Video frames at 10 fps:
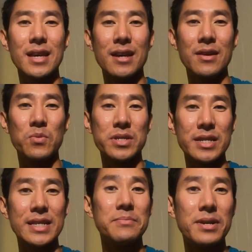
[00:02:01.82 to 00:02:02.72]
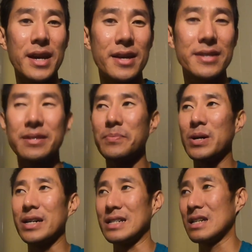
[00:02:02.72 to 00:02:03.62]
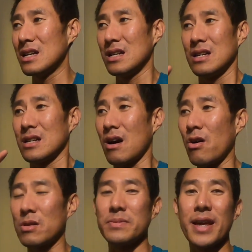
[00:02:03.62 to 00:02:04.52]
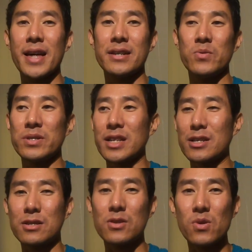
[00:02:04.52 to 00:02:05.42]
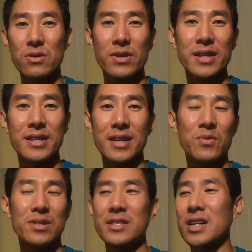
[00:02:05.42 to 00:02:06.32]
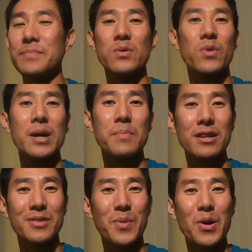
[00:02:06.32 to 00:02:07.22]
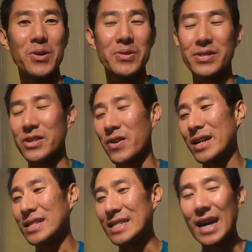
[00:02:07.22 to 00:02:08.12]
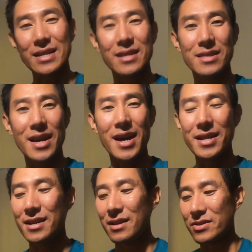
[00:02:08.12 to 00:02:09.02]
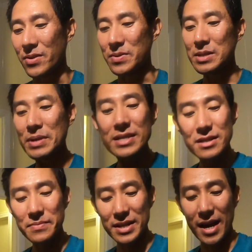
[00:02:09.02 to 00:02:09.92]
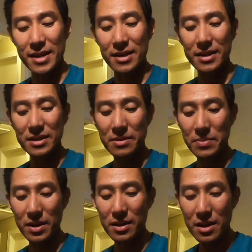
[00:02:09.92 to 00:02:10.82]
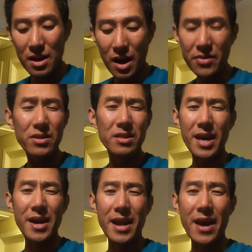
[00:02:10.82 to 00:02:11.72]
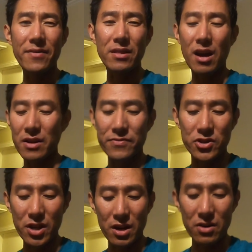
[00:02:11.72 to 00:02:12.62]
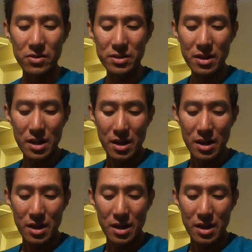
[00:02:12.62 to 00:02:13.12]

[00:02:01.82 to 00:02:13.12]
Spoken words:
I was gonna get bananas, but all the banana was like so green, it's not gonna be ripe by tomorrow, so I did not get that. So I'm just mixing the bananas. But other than that, I have a lot of gels.